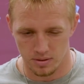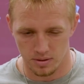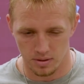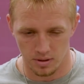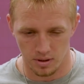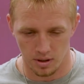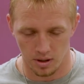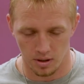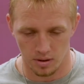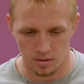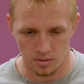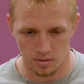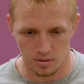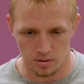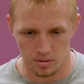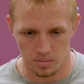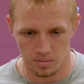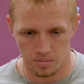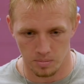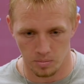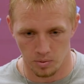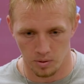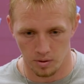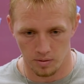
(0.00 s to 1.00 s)
you know, a
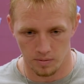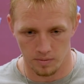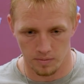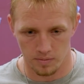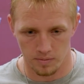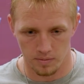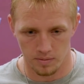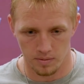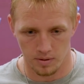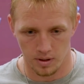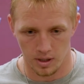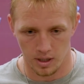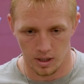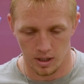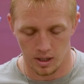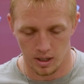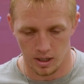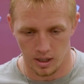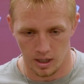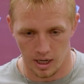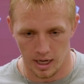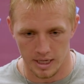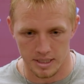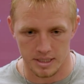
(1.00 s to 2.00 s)
little bit more of
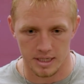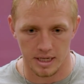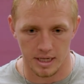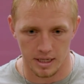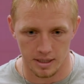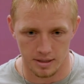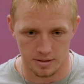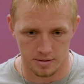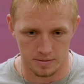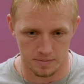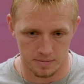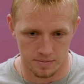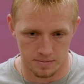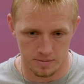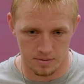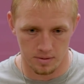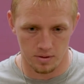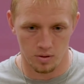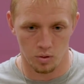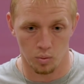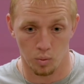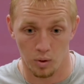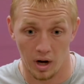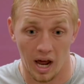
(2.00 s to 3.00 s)
ideas of
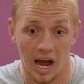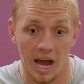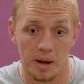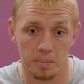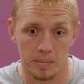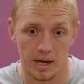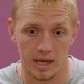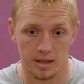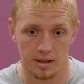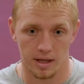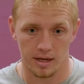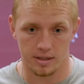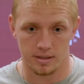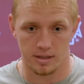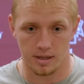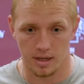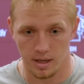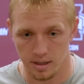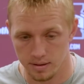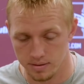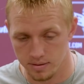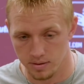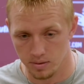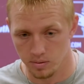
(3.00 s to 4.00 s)
what I may like to
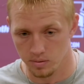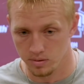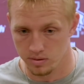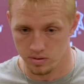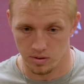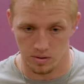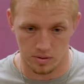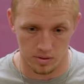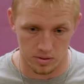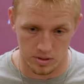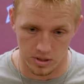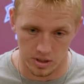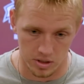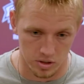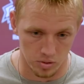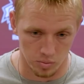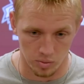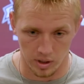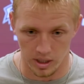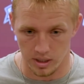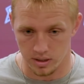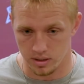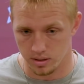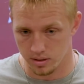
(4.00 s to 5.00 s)
get to in certain
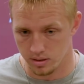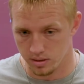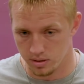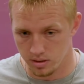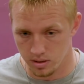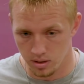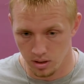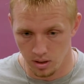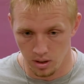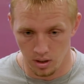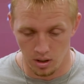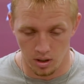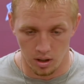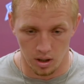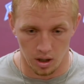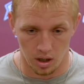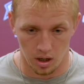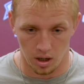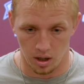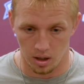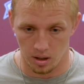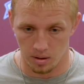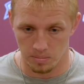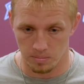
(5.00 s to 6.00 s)
situations
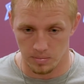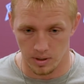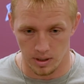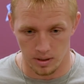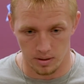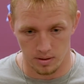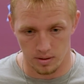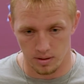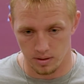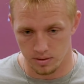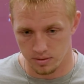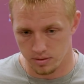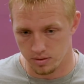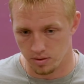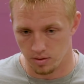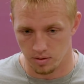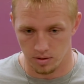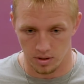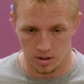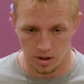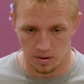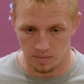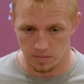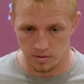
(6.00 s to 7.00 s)
and
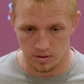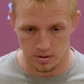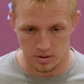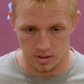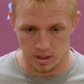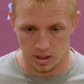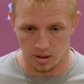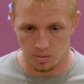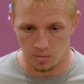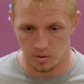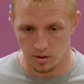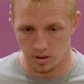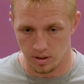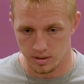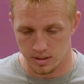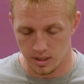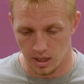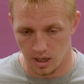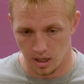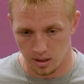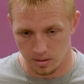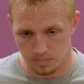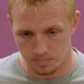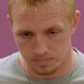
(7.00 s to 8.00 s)
certain coverages that I want to
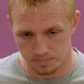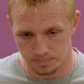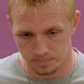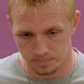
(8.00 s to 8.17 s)
attack.